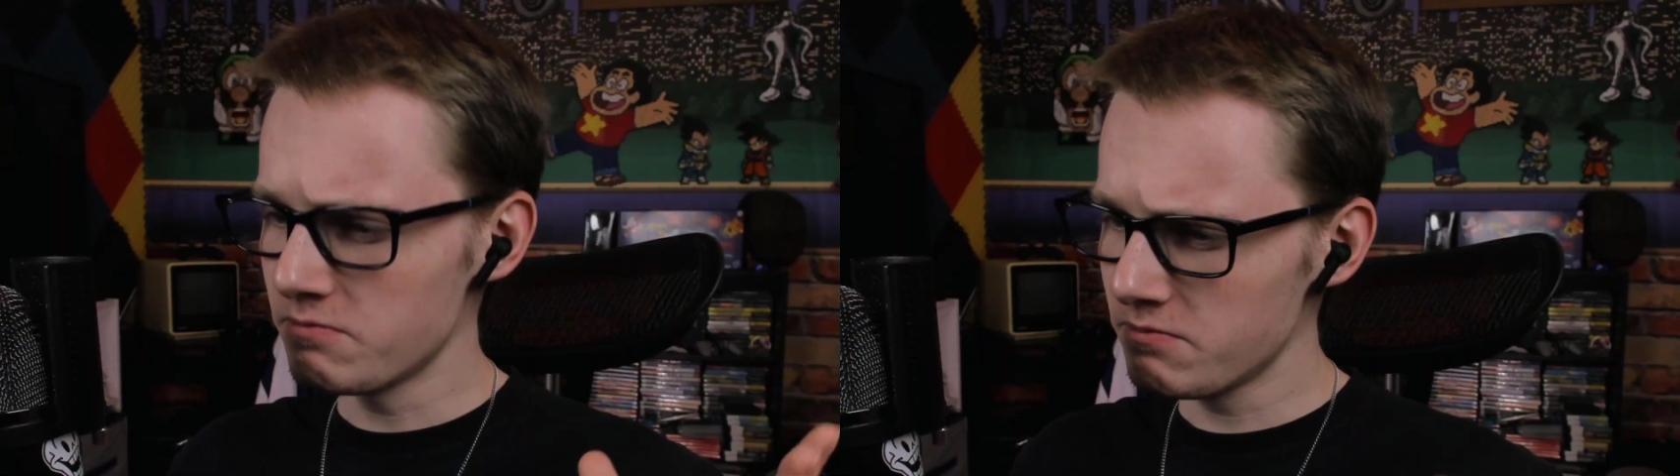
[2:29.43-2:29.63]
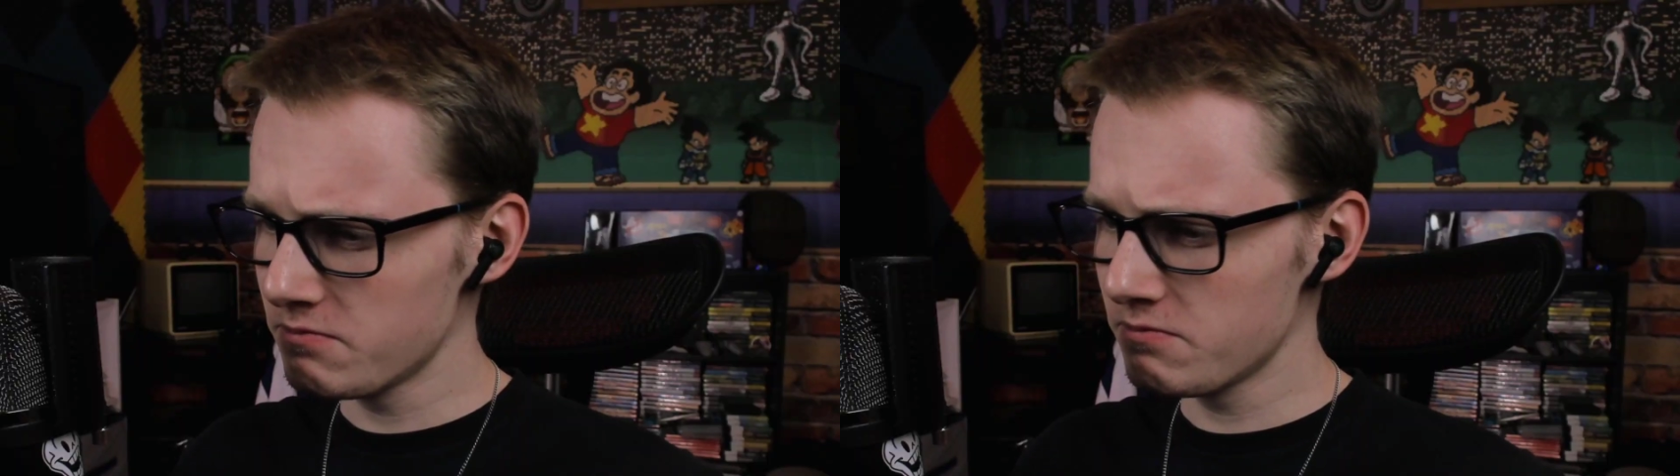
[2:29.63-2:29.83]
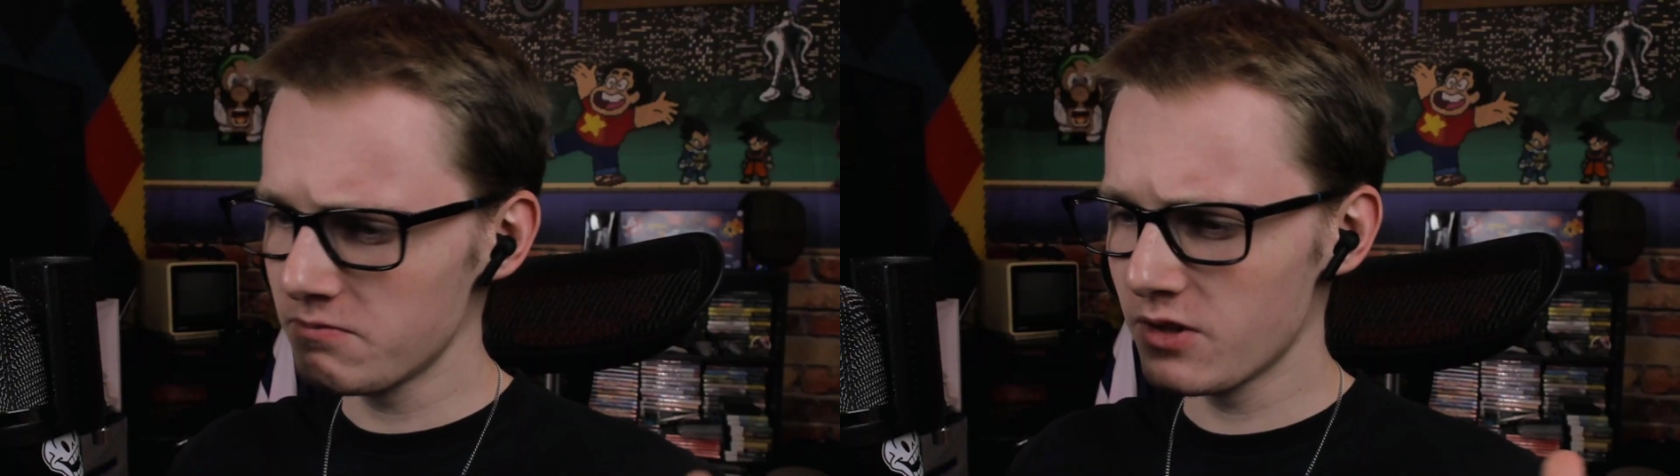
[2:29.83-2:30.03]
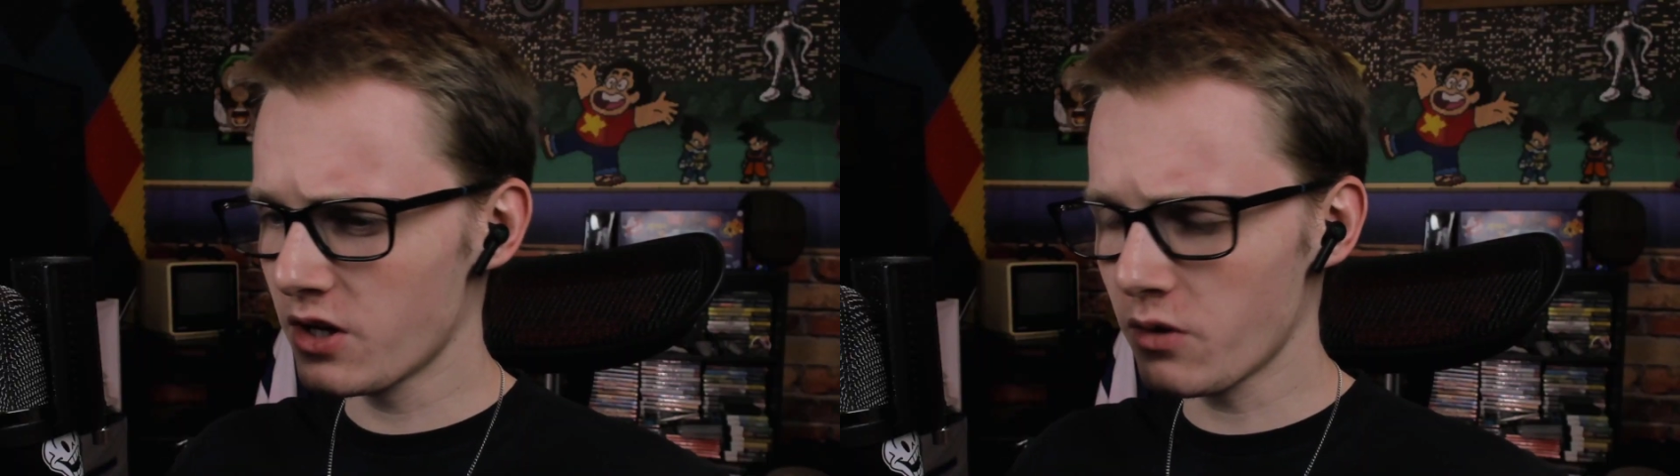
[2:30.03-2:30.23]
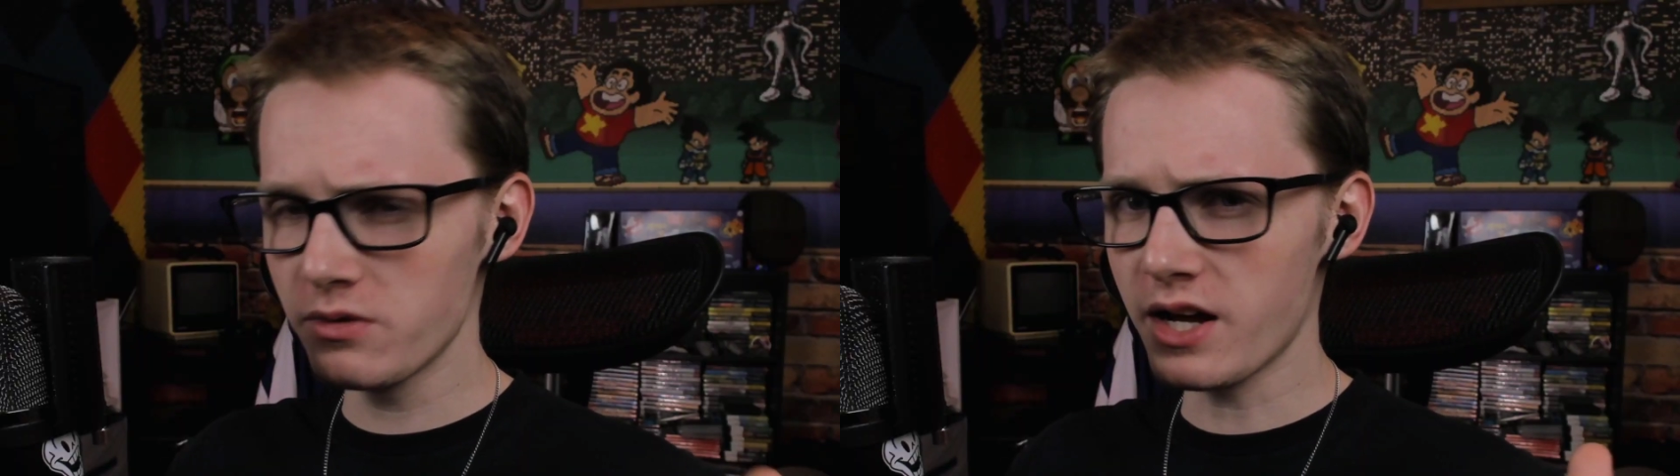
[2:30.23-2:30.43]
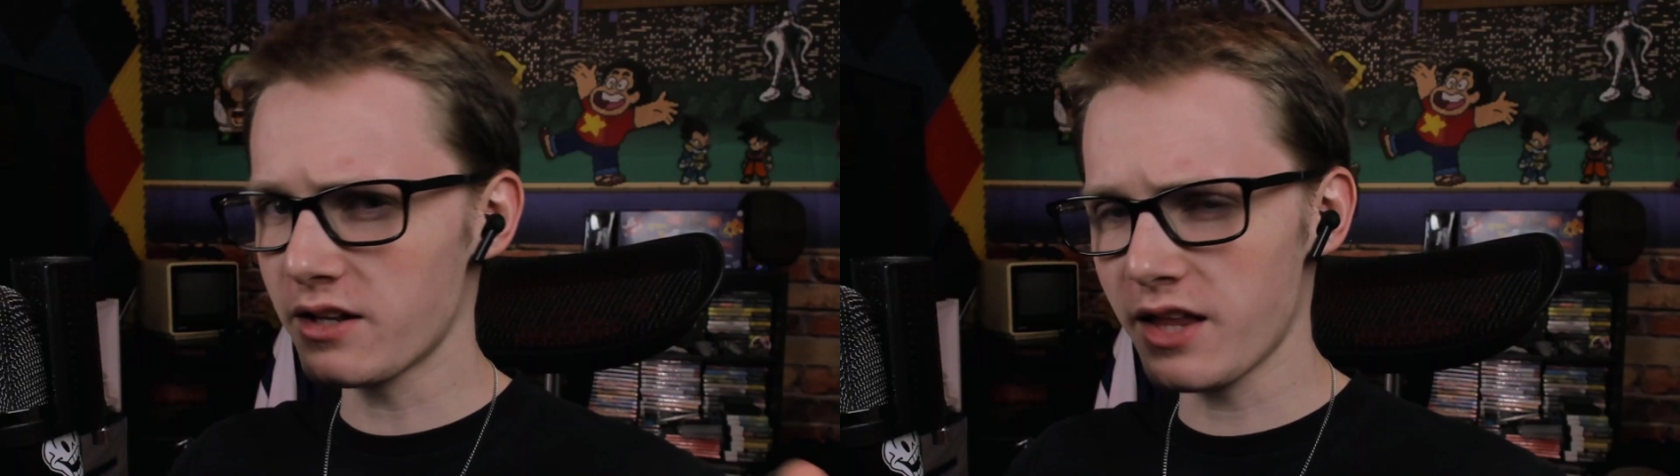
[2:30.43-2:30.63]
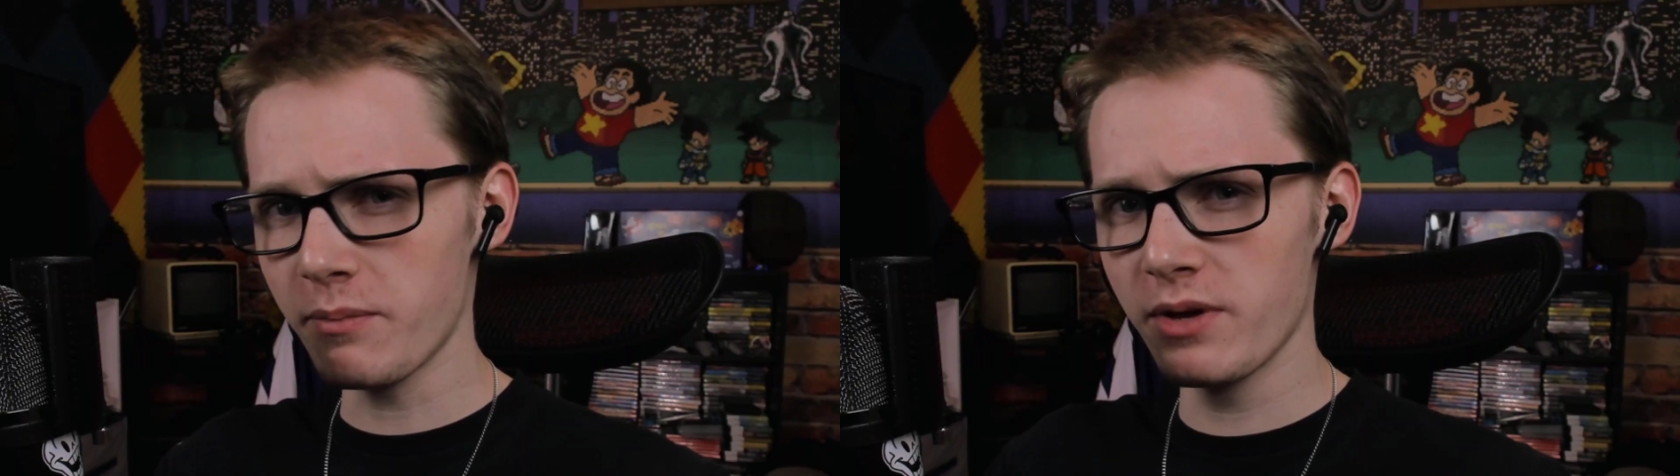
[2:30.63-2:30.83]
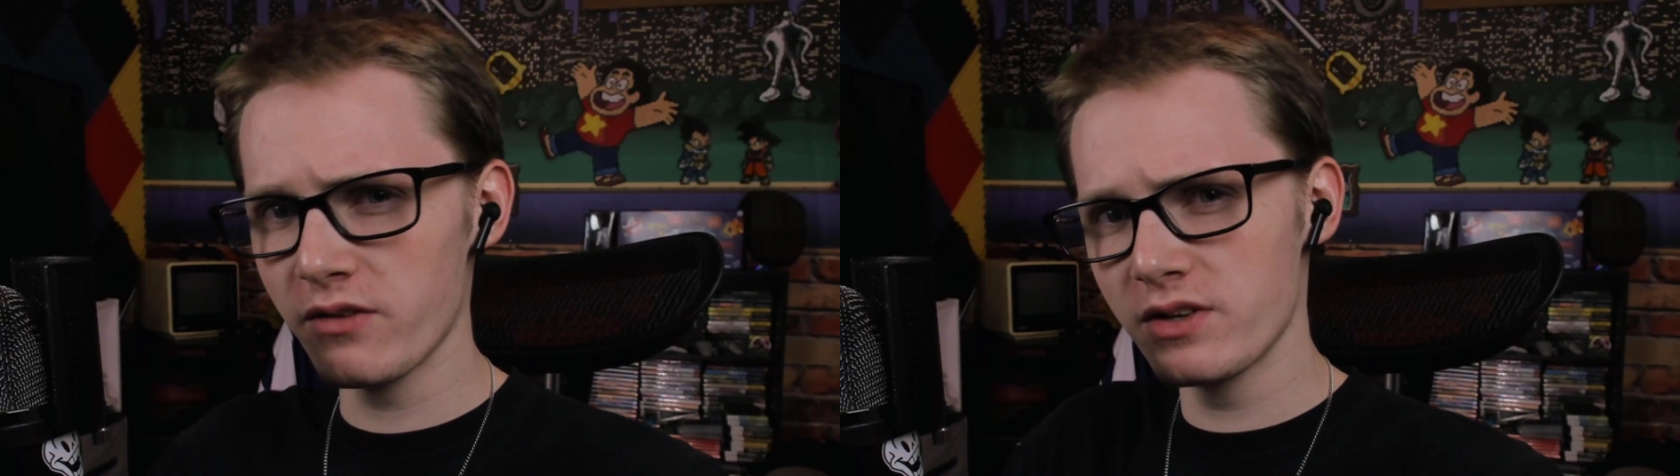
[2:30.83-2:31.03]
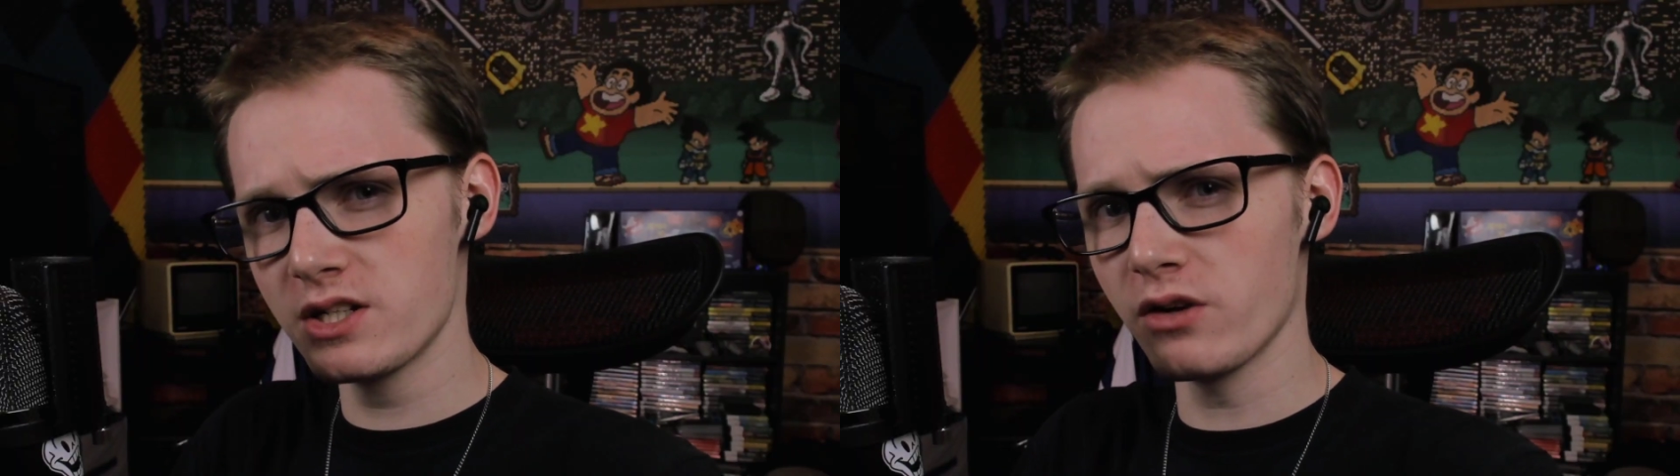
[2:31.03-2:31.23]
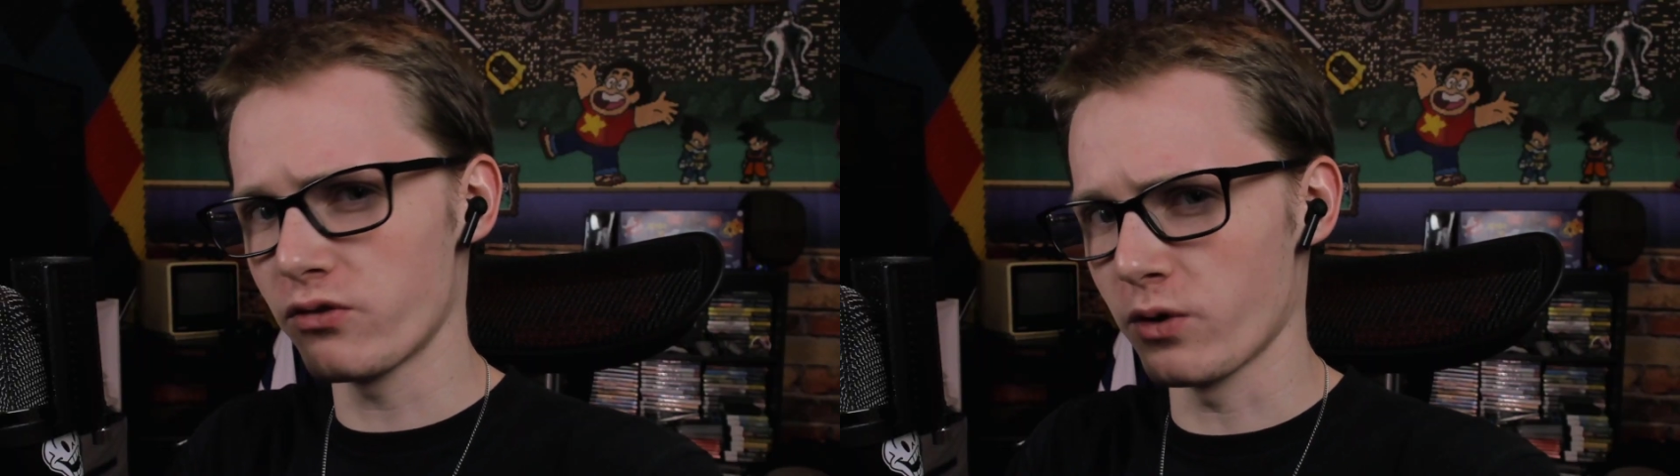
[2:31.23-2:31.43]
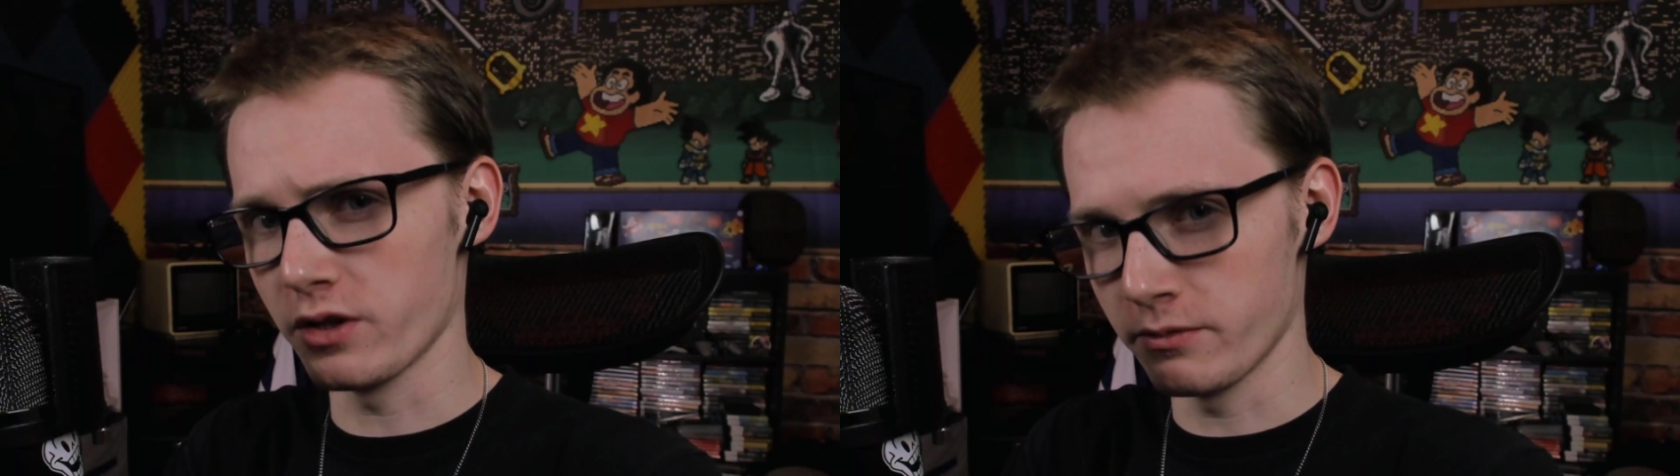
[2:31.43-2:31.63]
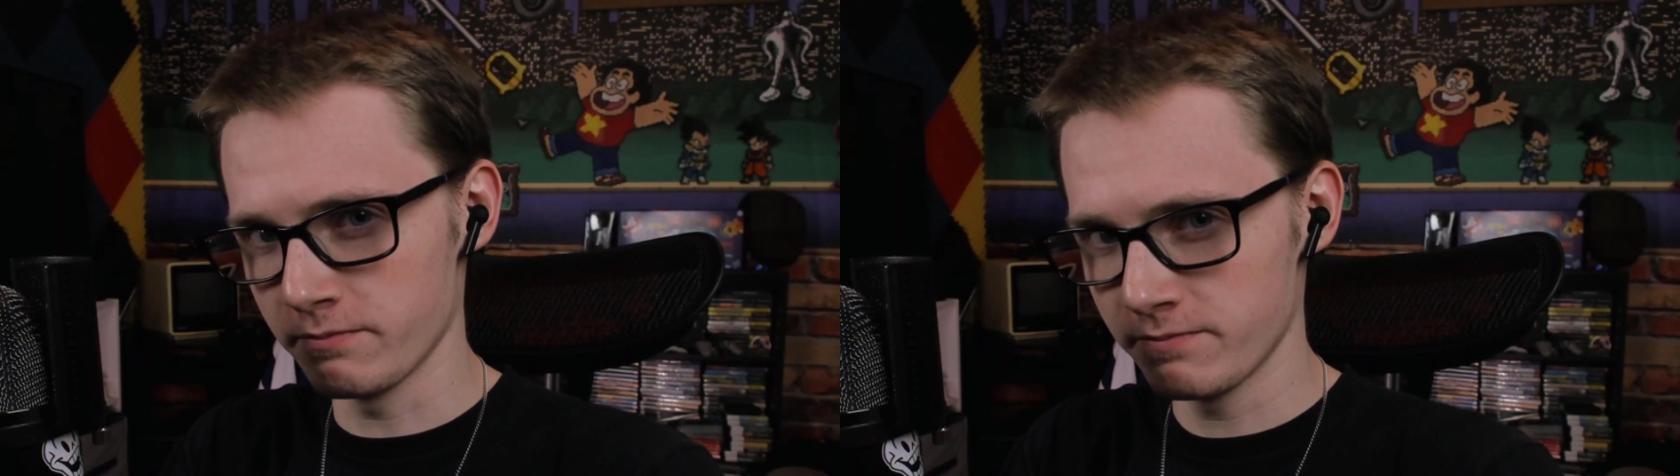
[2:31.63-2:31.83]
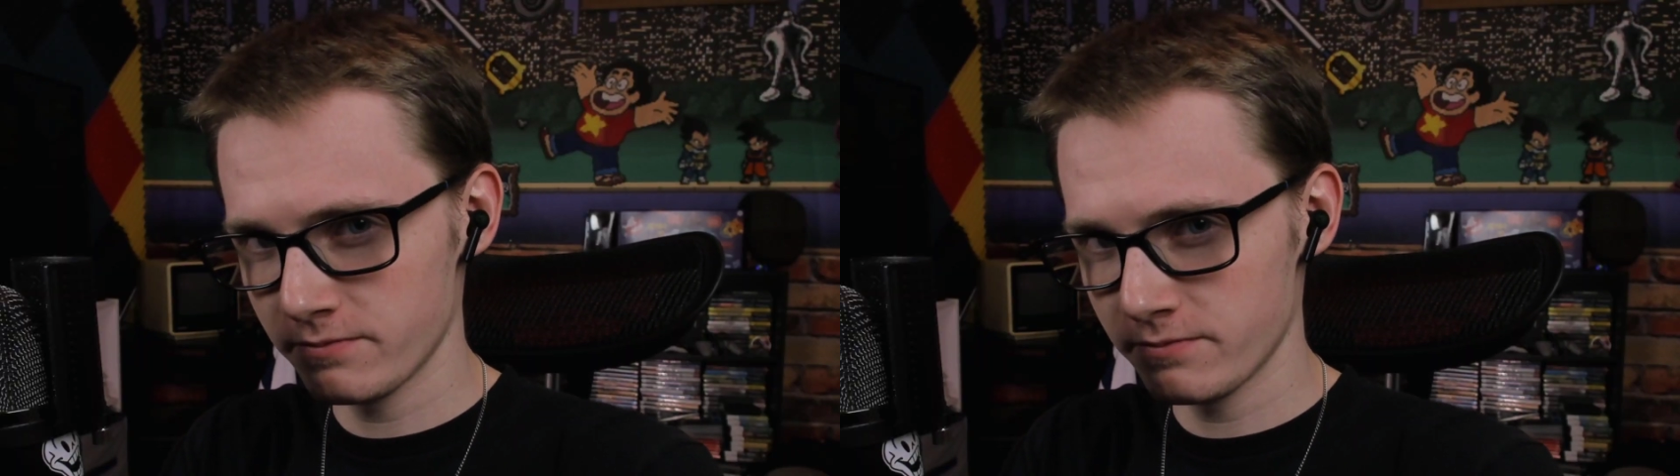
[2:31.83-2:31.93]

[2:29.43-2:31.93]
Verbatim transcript: you know, not that big of a deal for them.